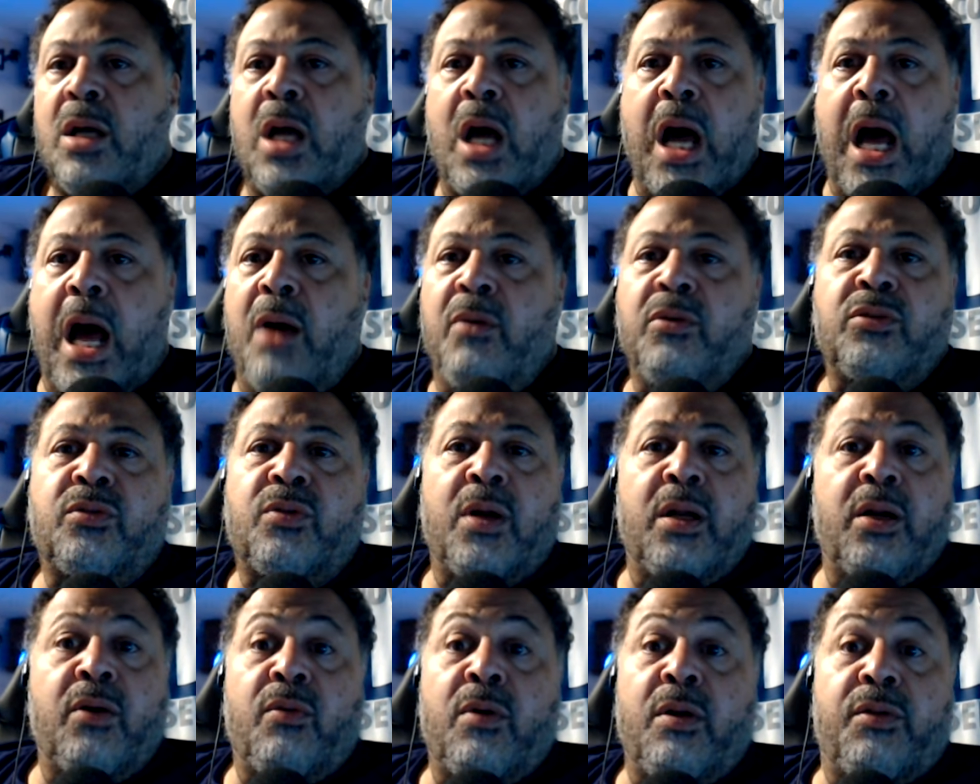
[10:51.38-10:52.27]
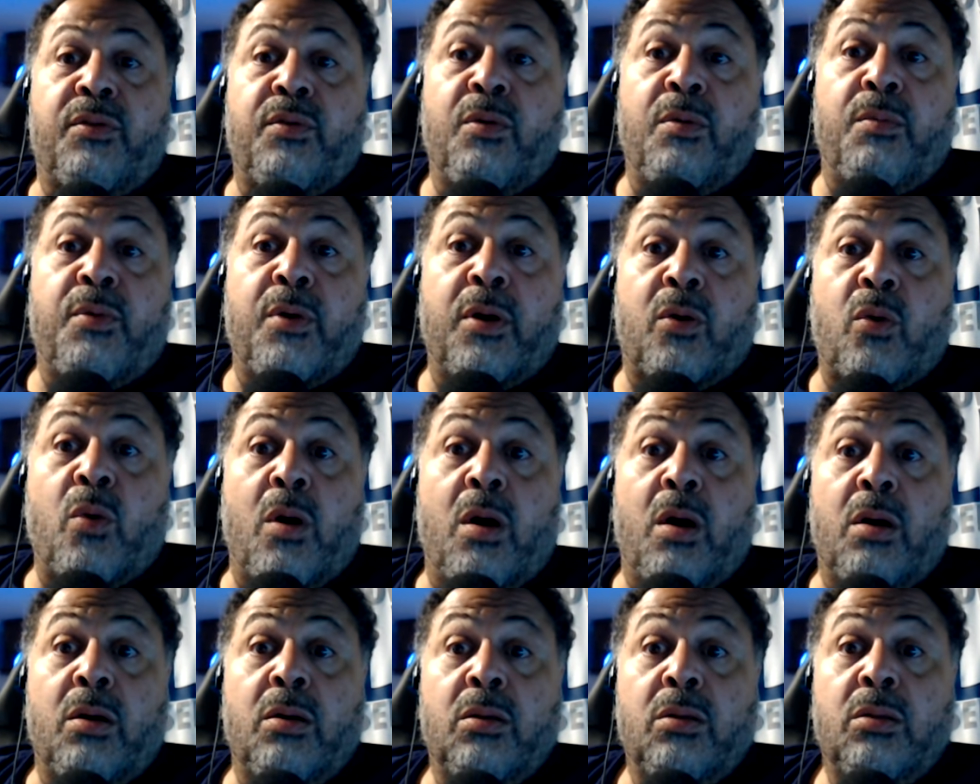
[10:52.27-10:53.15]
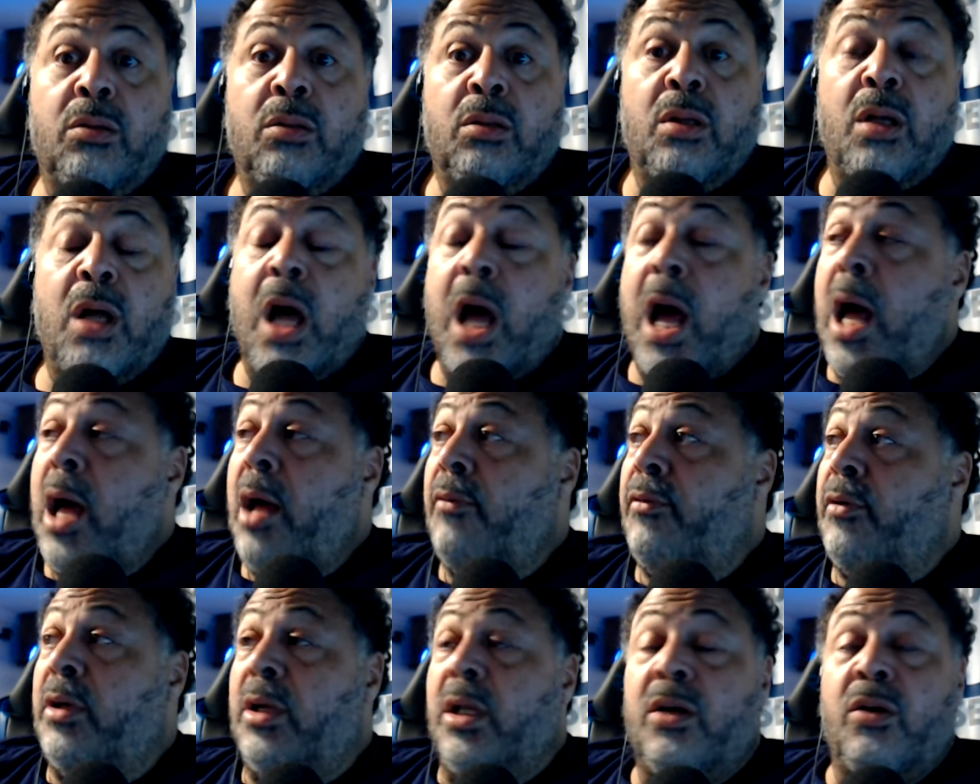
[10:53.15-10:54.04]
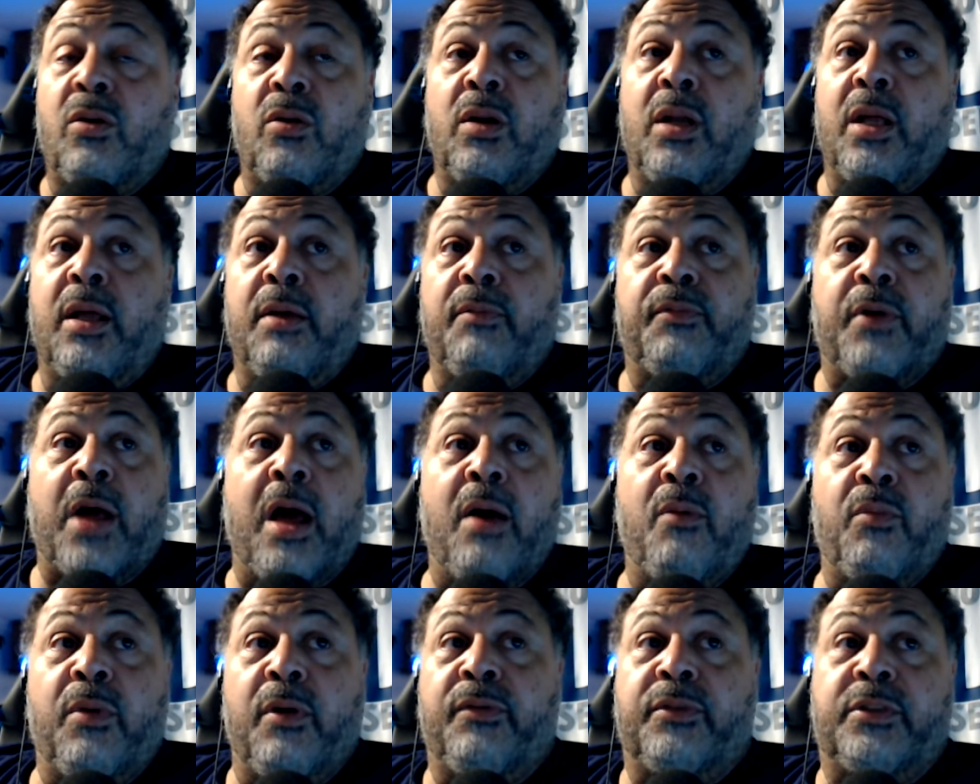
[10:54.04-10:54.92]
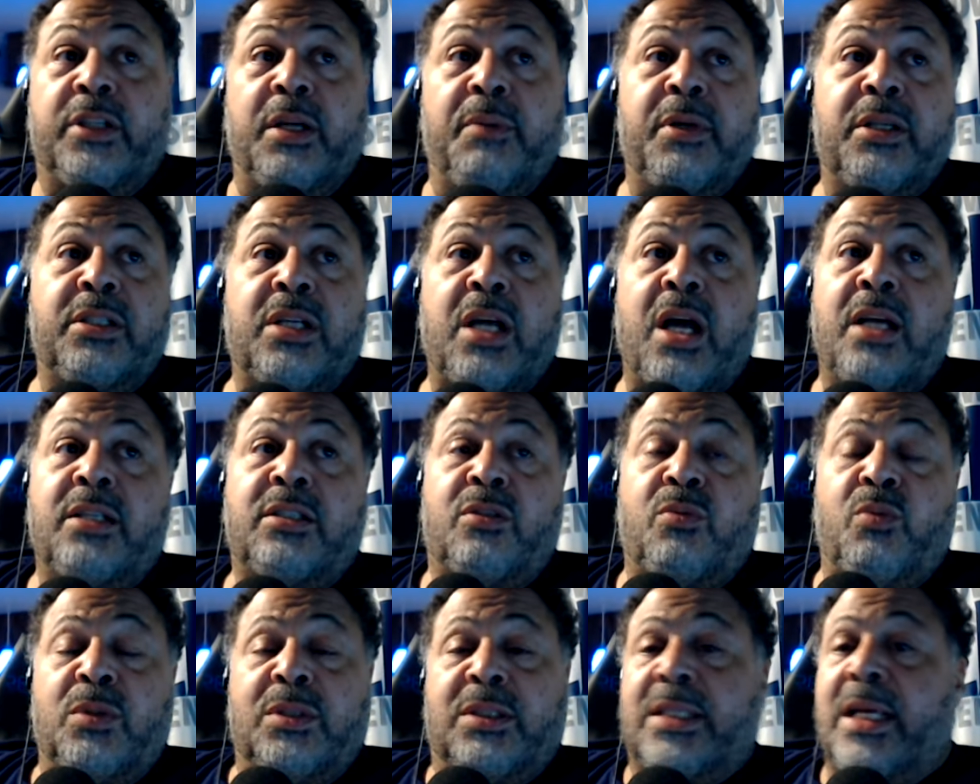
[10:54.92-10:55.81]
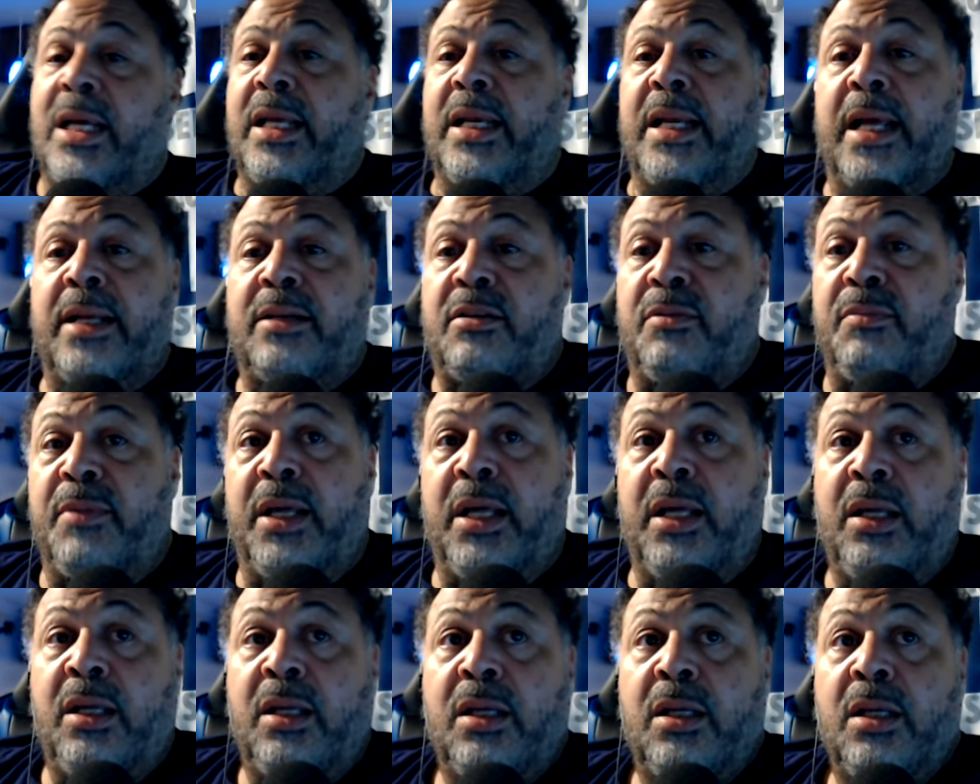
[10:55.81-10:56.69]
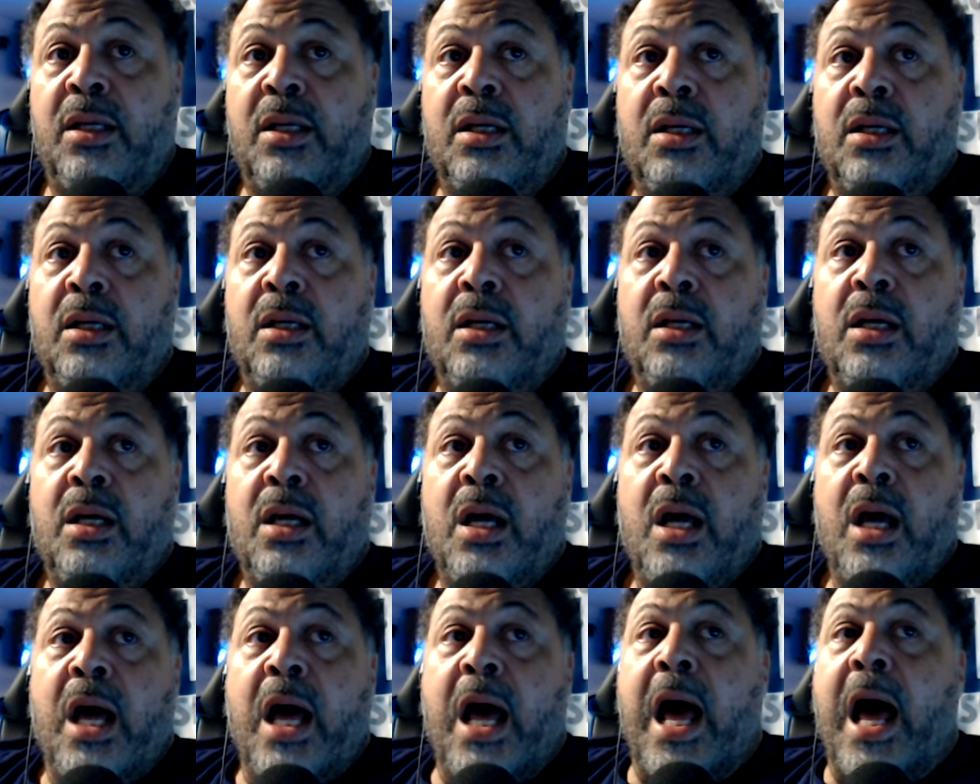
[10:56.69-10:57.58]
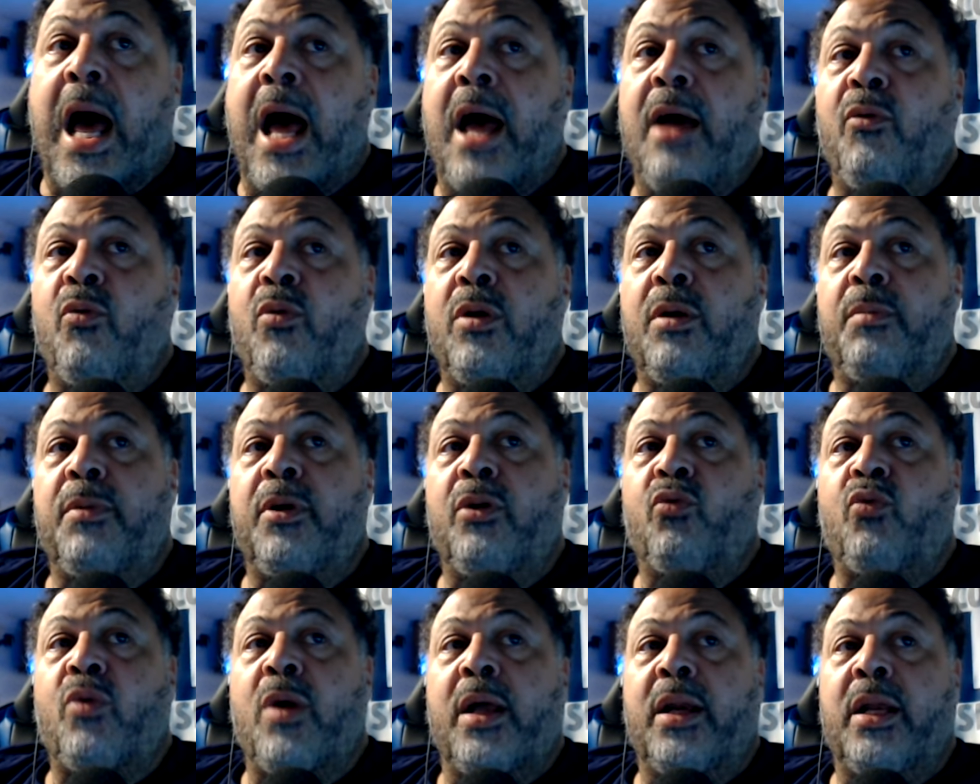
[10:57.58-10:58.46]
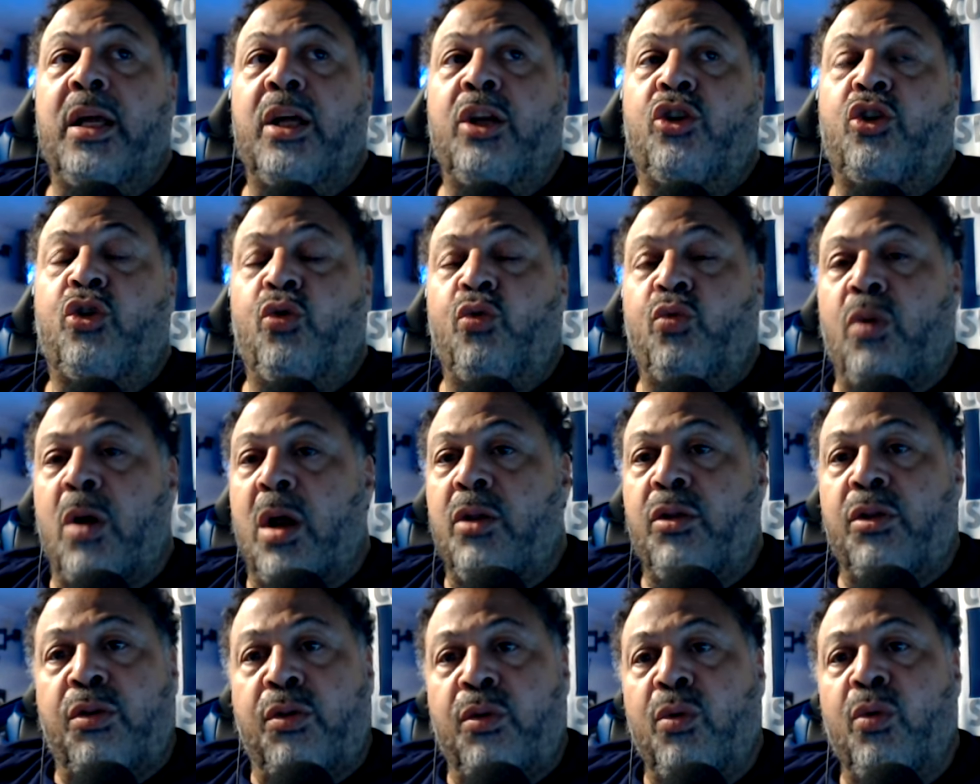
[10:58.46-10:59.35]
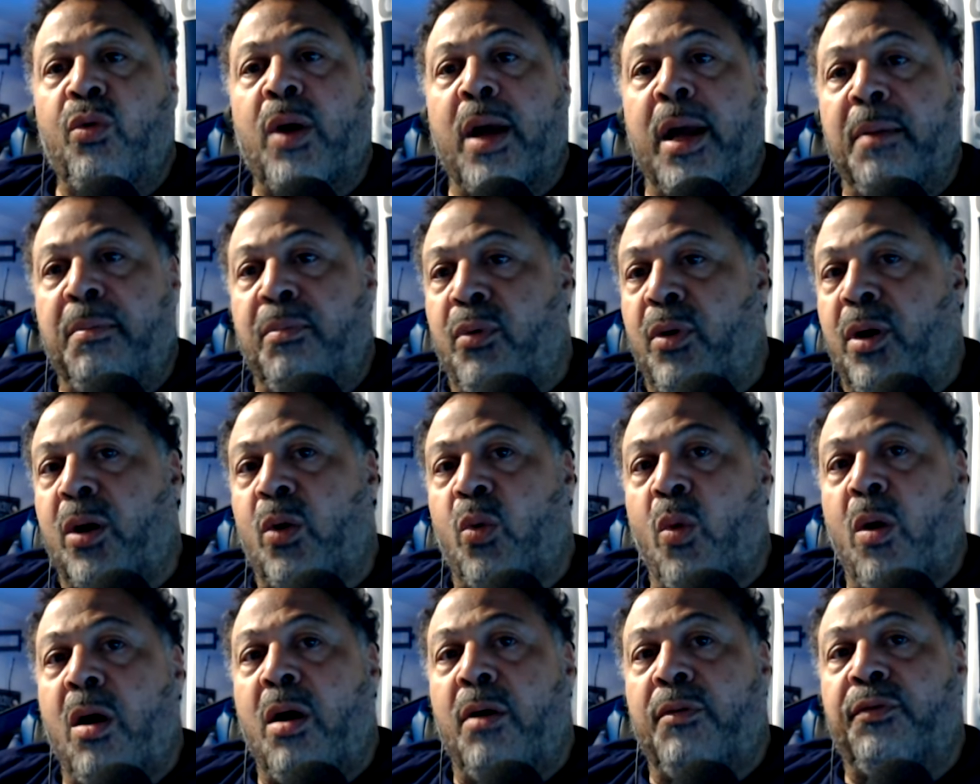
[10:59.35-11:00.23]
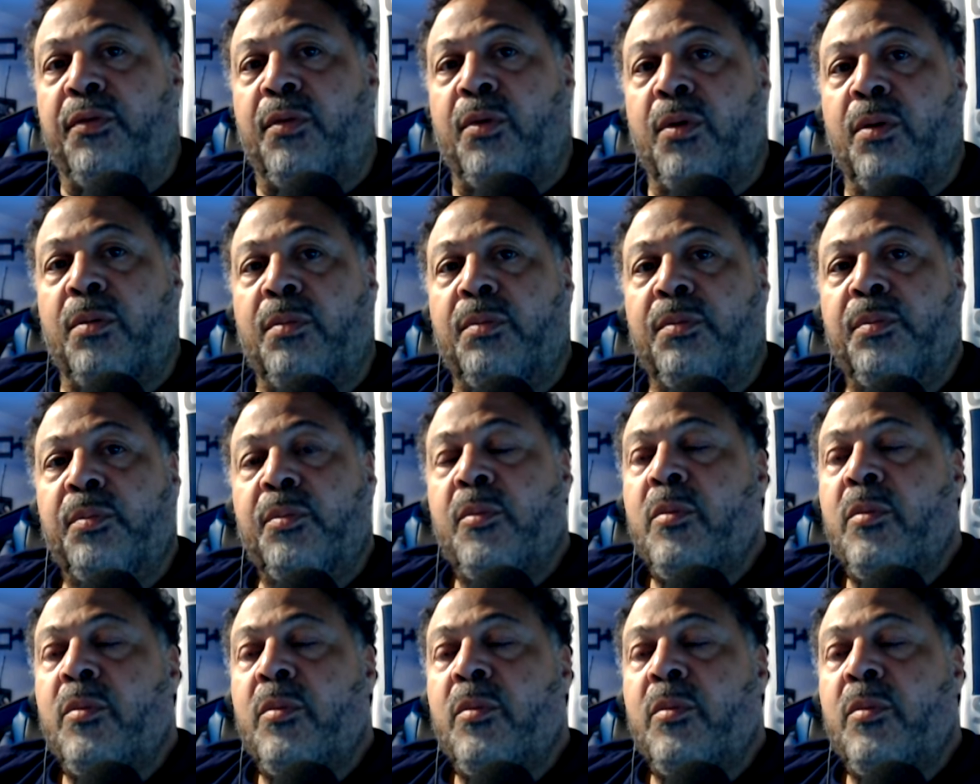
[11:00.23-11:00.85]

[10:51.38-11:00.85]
I was ready to run through a brick wall. I literally, if I, if Jimmy Johnson was saying that to me, I would have been ready to run through a brick wall for him.